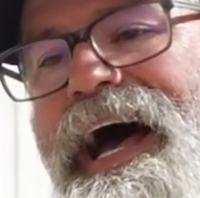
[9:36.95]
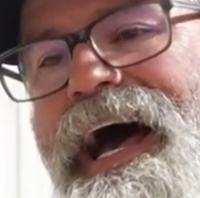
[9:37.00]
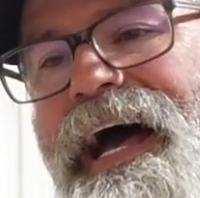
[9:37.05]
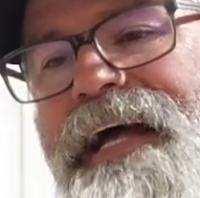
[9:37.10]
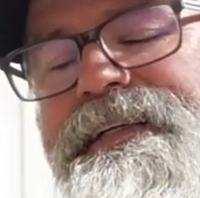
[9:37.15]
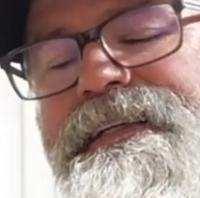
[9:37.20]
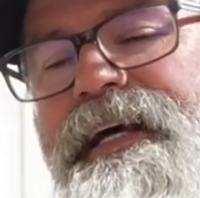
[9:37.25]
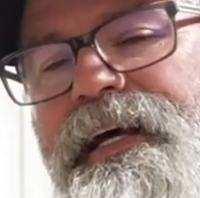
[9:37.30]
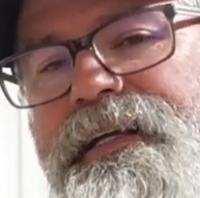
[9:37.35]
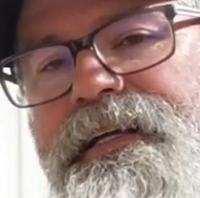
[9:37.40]
I
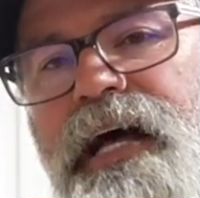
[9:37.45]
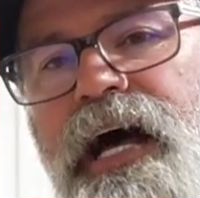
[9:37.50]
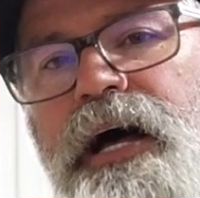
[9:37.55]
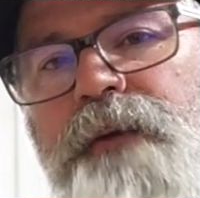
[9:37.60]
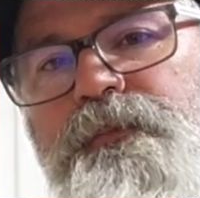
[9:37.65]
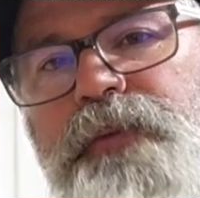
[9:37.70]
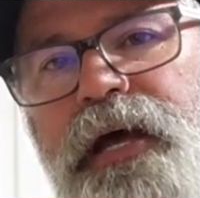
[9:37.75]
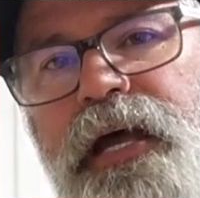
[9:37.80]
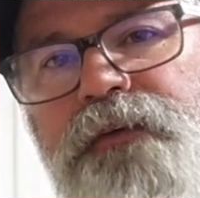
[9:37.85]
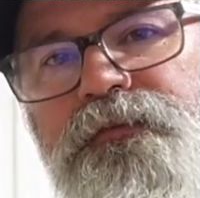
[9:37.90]
did
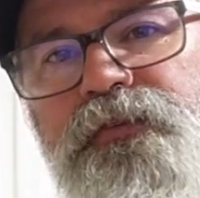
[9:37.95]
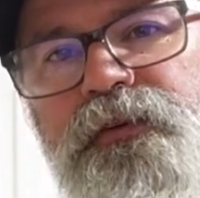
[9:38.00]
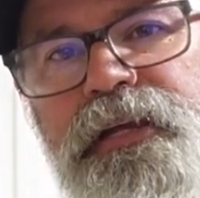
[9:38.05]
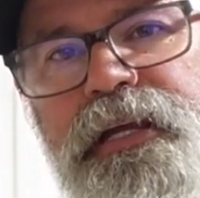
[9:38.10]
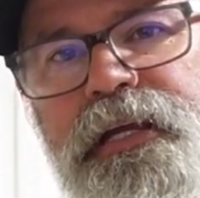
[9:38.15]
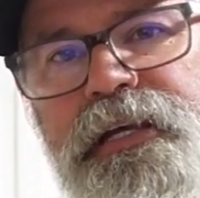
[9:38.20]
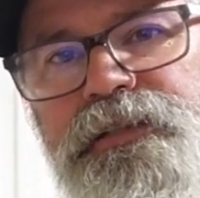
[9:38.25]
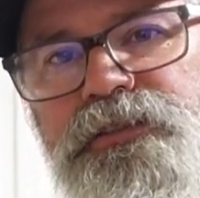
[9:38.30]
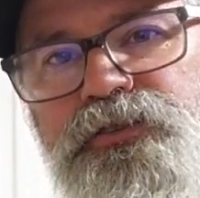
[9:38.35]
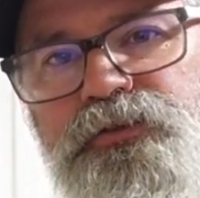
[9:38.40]
not pay for
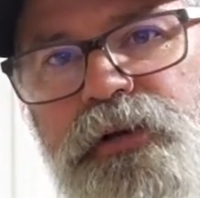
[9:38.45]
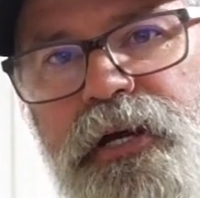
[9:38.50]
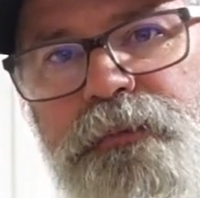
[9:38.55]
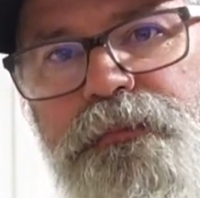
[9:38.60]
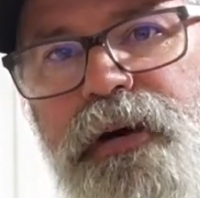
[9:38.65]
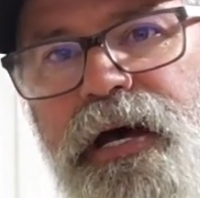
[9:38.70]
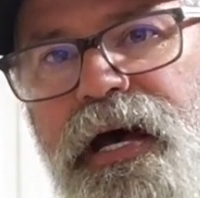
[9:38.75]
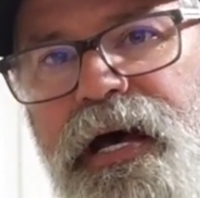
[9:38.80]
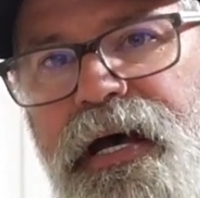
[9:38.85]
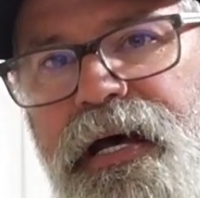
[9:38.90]
these 3
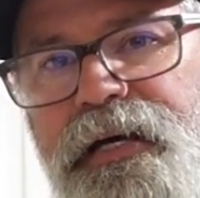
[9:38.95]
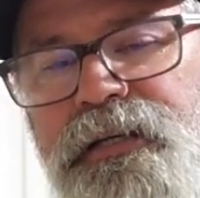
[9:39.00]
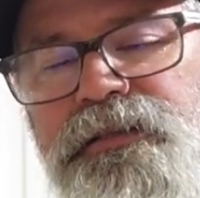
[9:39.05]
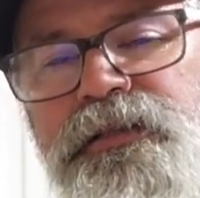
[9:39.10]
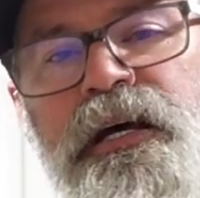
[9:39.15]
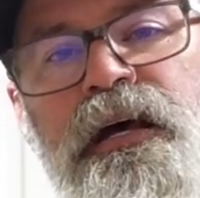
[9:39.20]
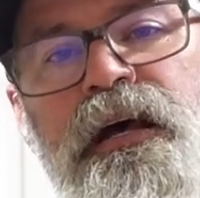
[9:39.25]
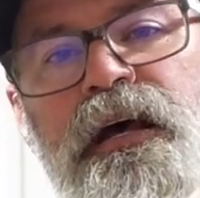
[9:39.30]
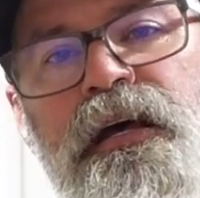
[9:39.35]
bags.